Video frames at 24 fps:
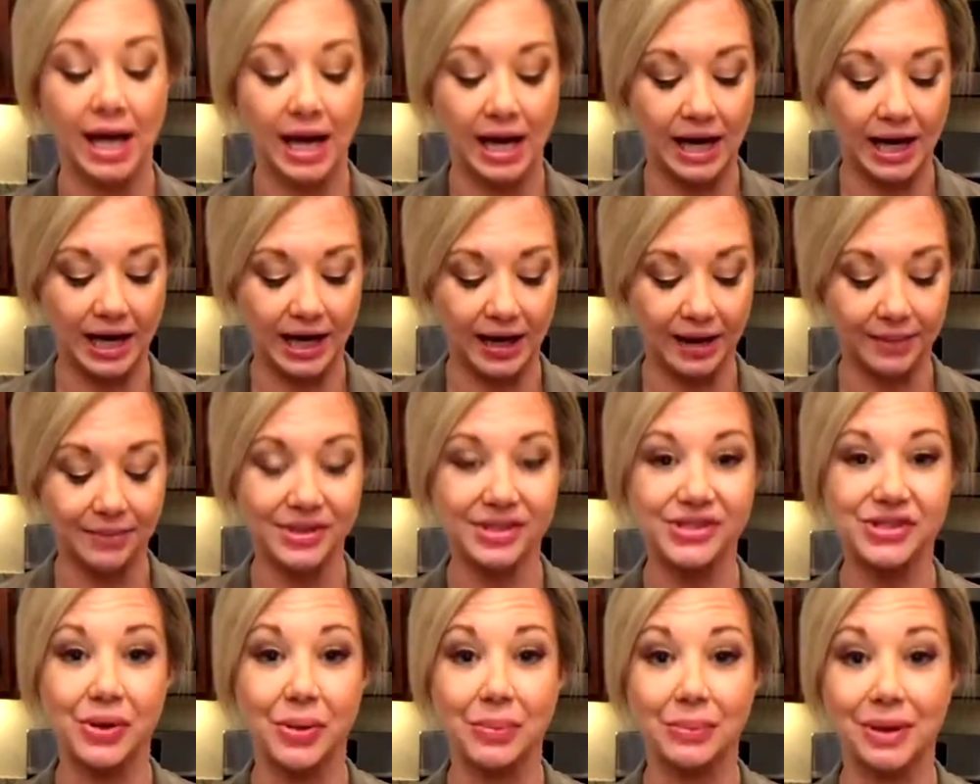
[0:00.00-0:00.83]

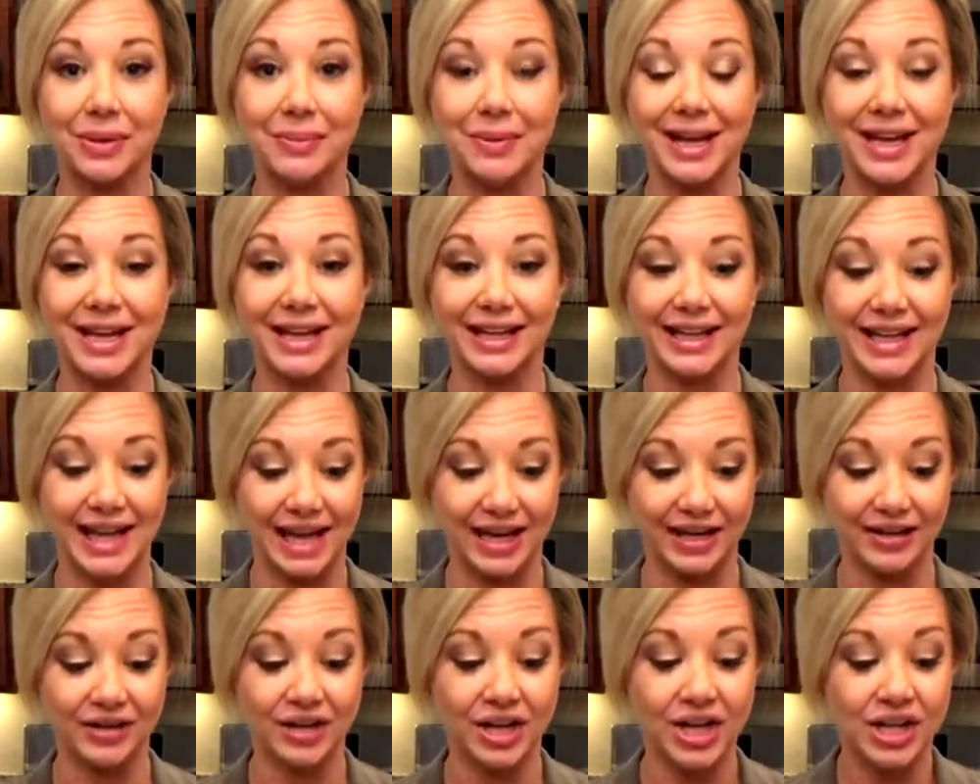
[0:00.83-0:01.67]
So I'm going to make it
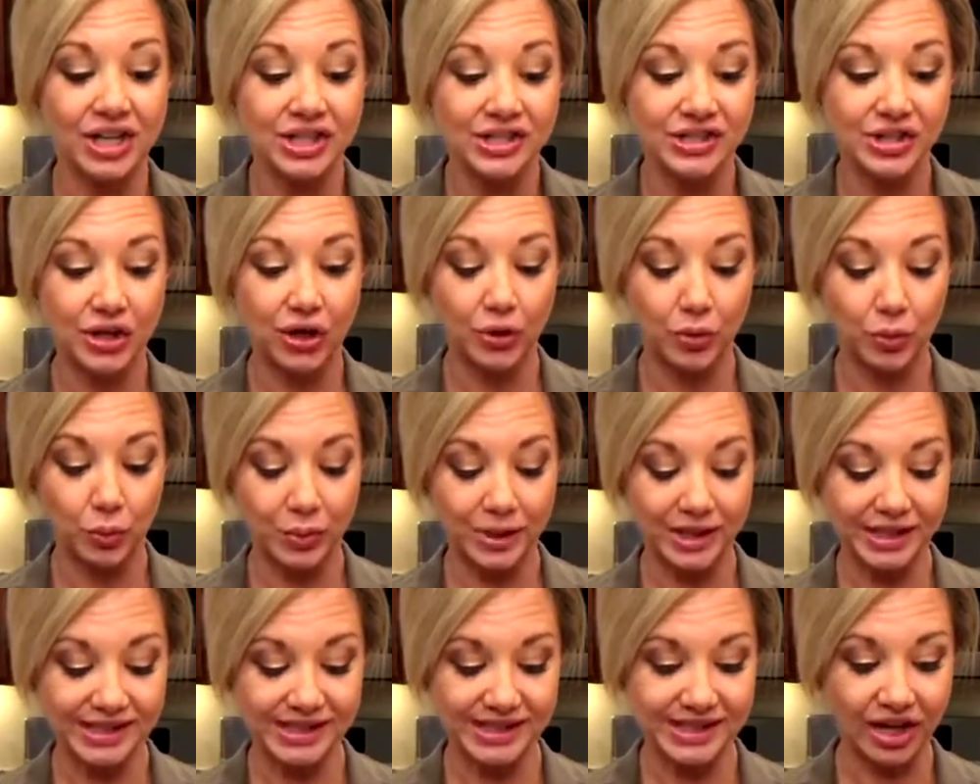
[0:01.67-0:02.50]
again. So
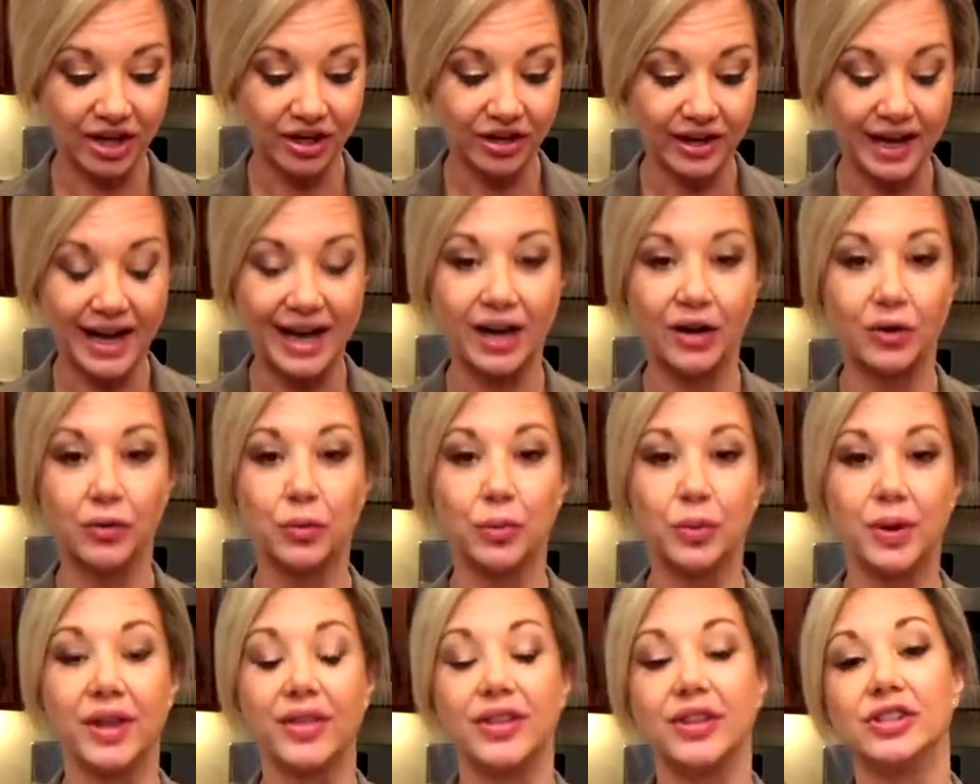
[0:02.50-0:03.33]
we start
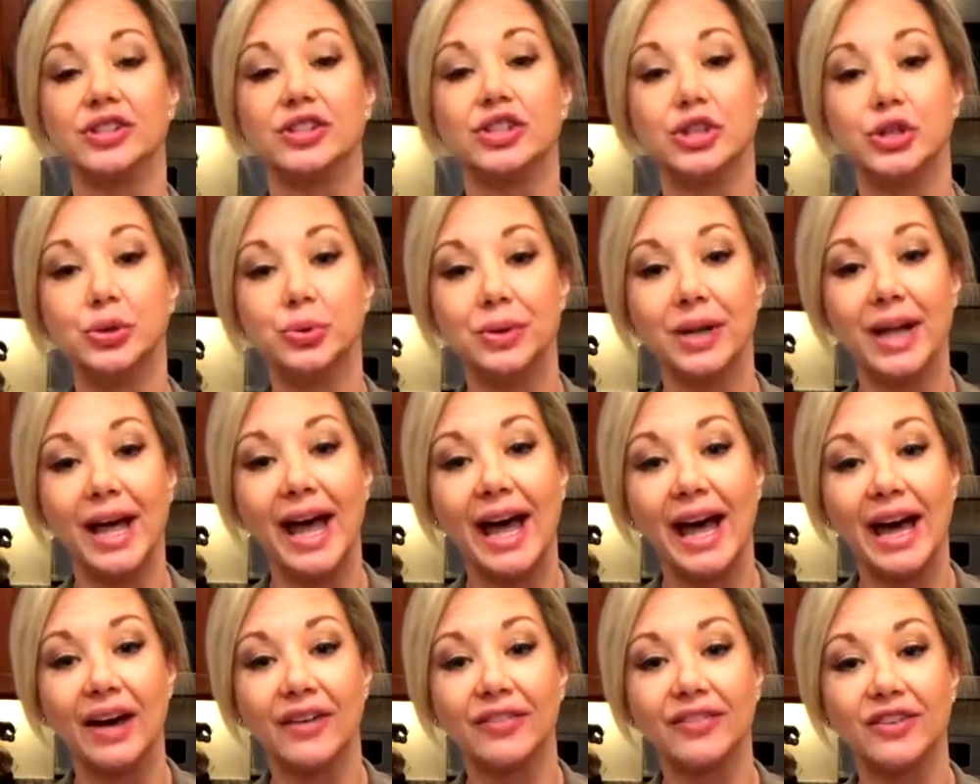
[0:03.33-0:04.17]
out with
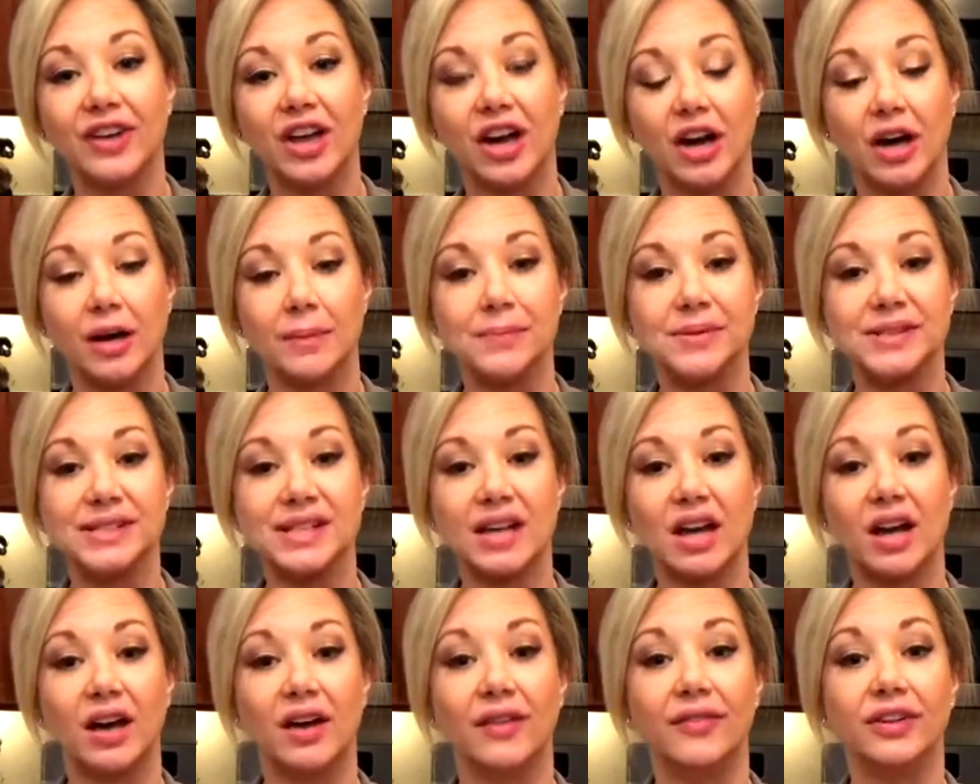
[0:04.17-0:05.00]
2.5 cups
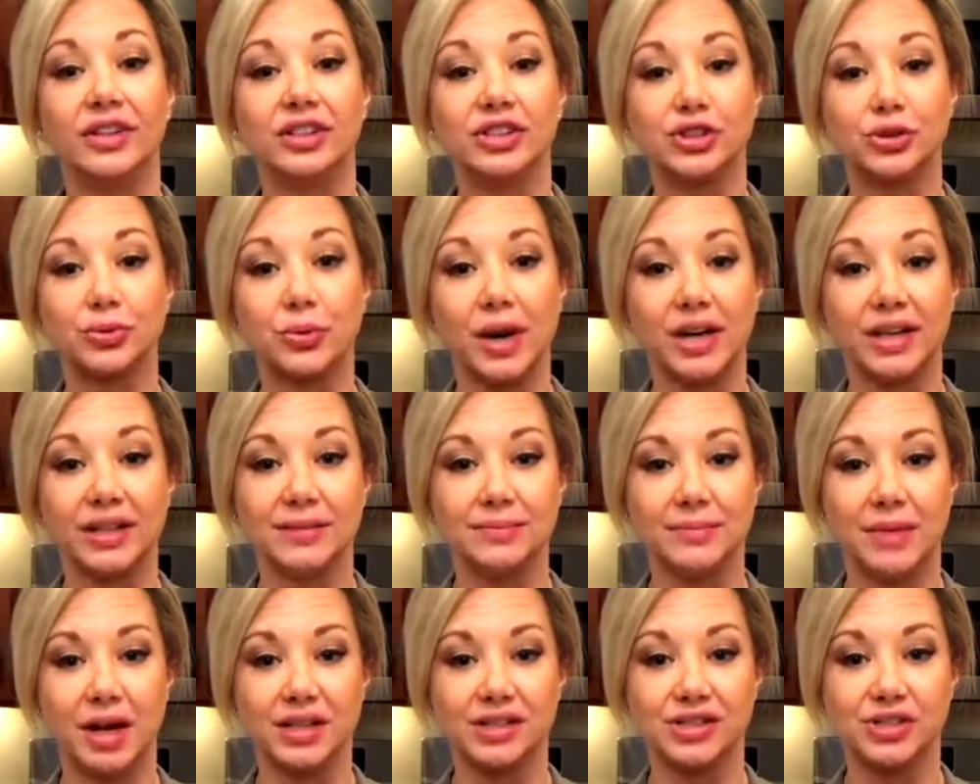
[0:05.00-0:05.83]
of
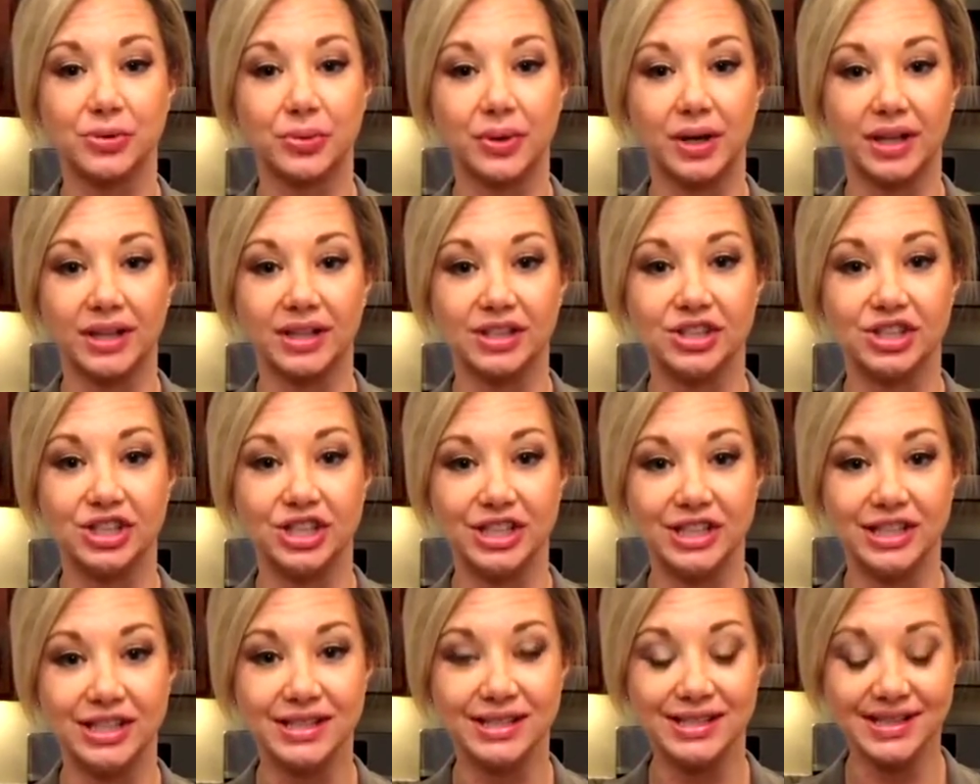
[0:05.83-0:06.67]
shredded mozzarella
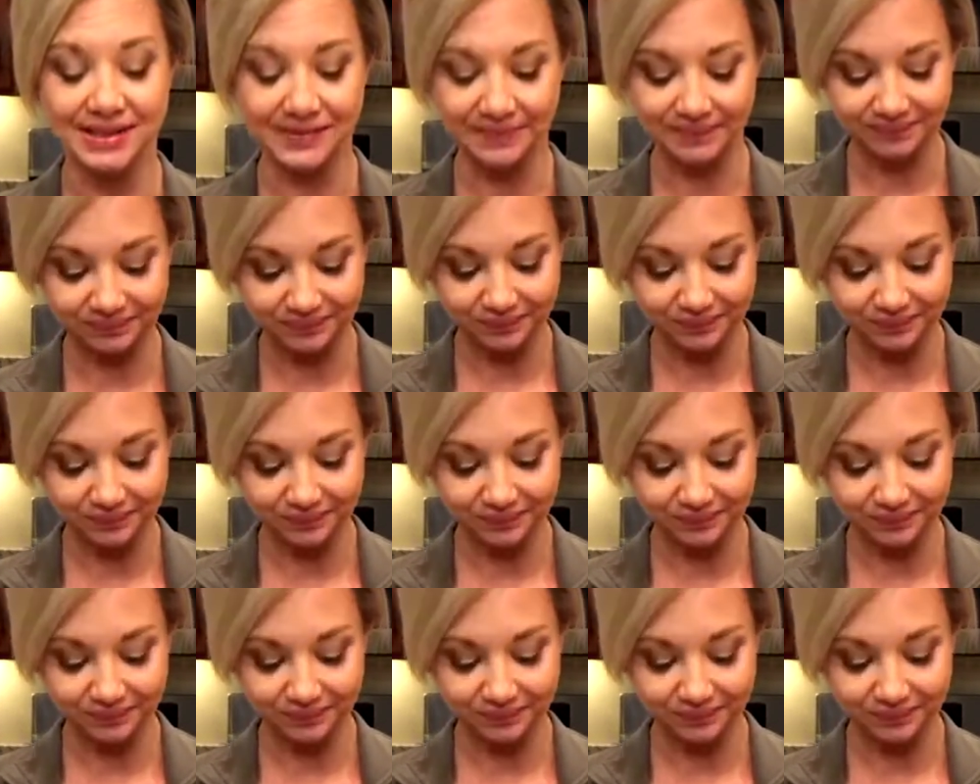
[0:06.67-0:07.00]
cheese.